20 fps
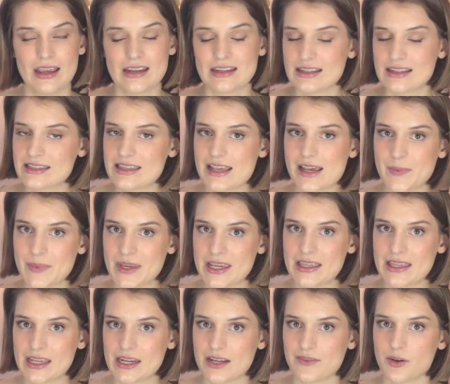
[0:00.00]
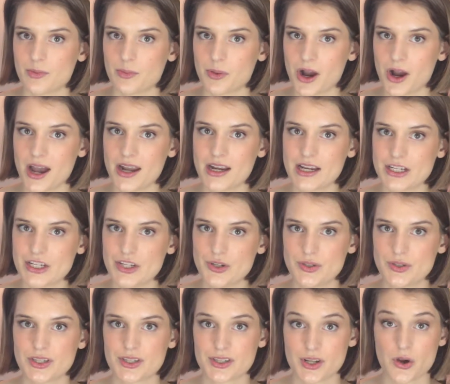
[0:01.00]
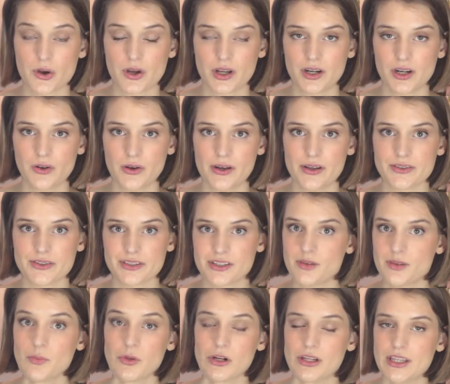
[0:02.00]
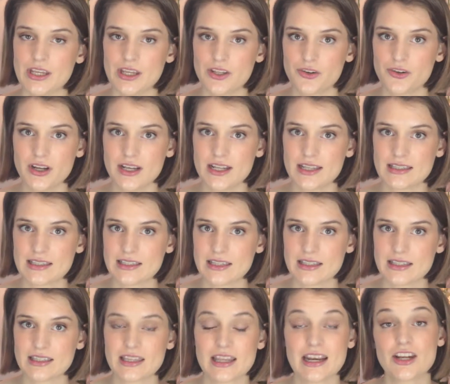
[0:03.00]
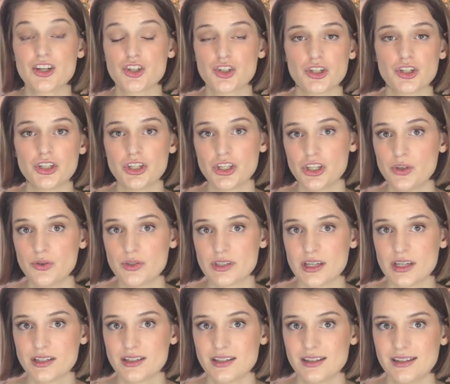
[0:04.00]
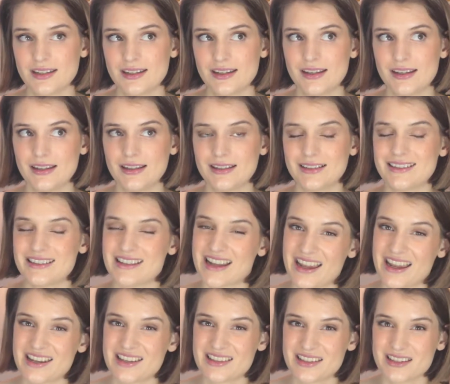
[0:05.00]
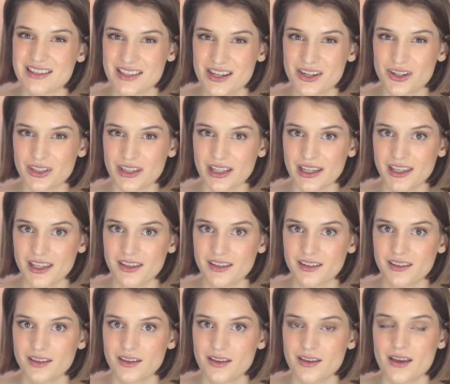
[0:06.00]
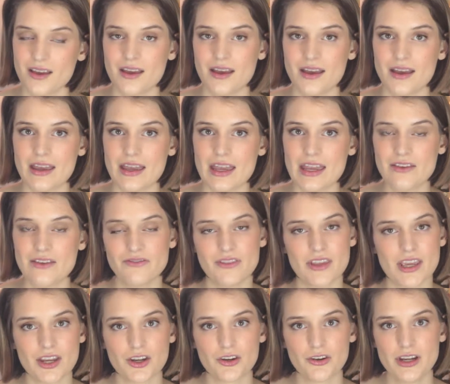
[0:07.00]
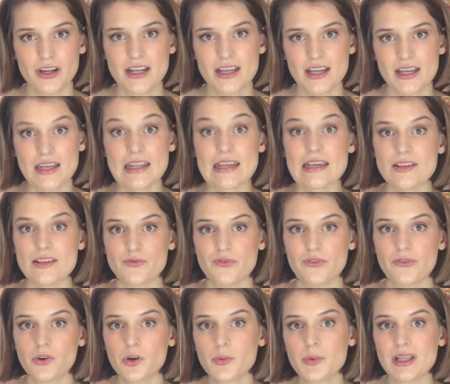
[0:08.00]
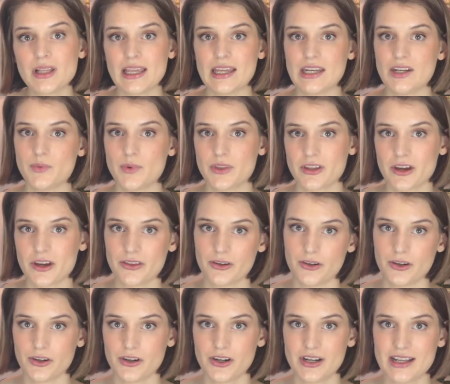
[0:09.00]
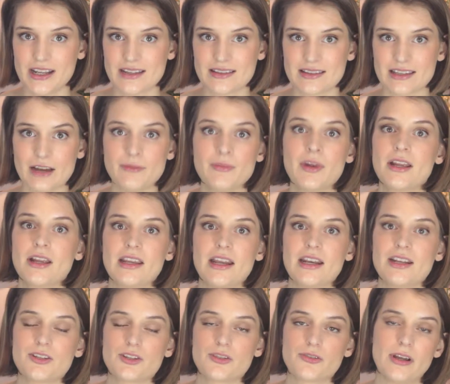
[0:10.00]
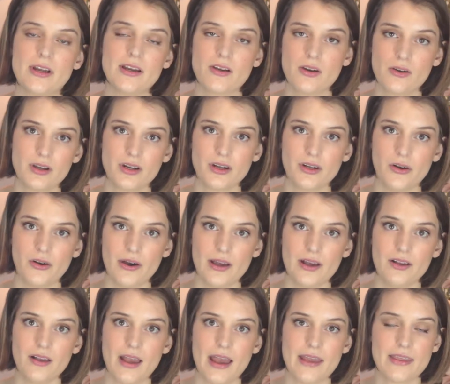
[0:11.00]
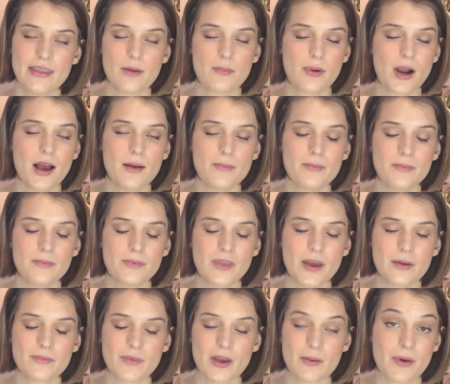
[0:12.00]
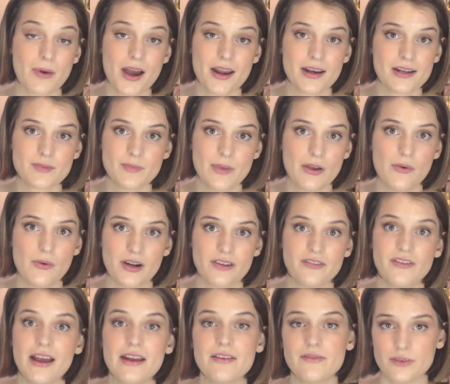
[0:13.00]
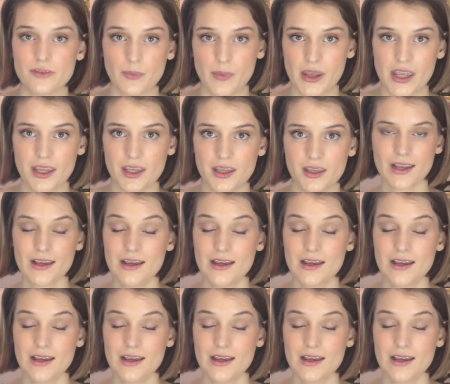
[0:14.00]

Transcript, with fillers: Does that mean that if a product uses coconut oil somewhere in the ingredients list, then I shouldn't use it? Not necessarily. If the ingredient is formulated with other ingredients, I'm not getting straight coconut oil, and that, prop- that, that product may work fine for me